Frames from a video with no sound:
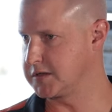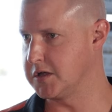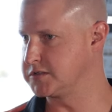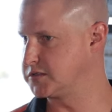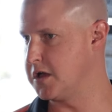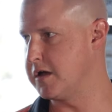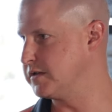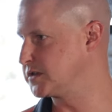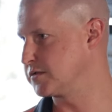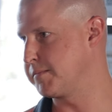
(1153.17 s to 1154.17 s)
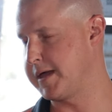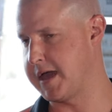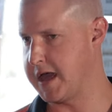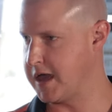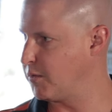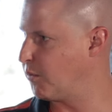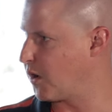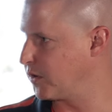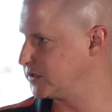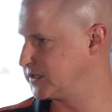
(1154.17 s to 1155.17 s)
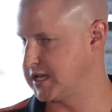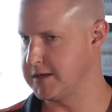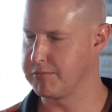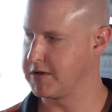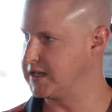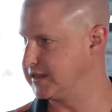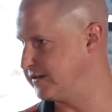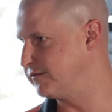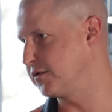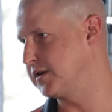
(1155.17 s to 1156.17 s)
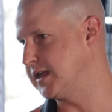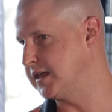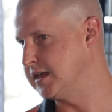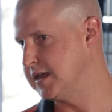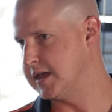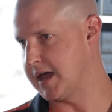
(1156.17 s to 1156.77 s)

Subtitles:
So service, repair, warranty, pre-delivery.